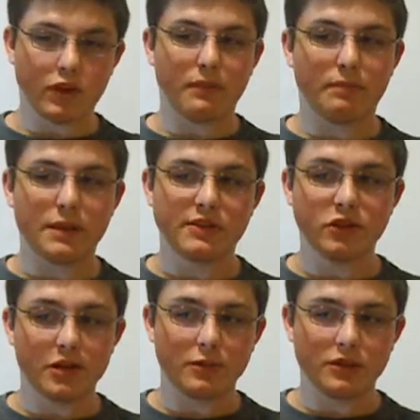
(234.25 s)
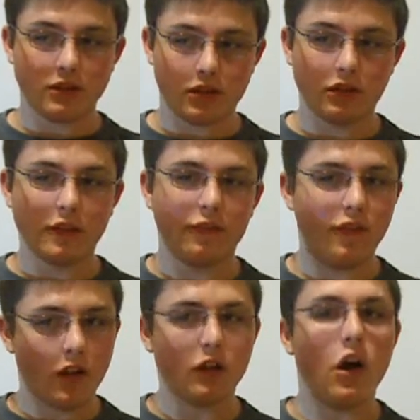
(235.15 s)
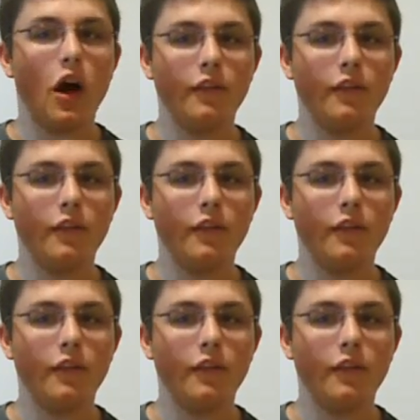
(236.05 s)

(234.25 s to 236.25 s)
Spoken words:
pistol grip was literally falling off,